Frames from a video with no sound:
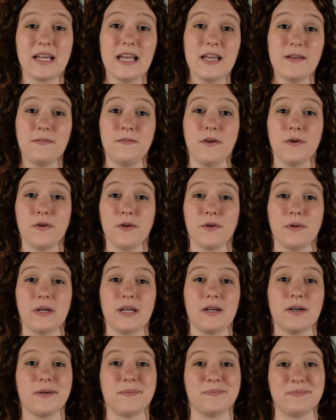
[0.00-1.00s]
If you're new
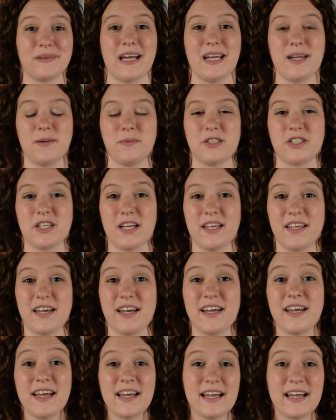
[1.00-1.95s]
here, my name is Shayla,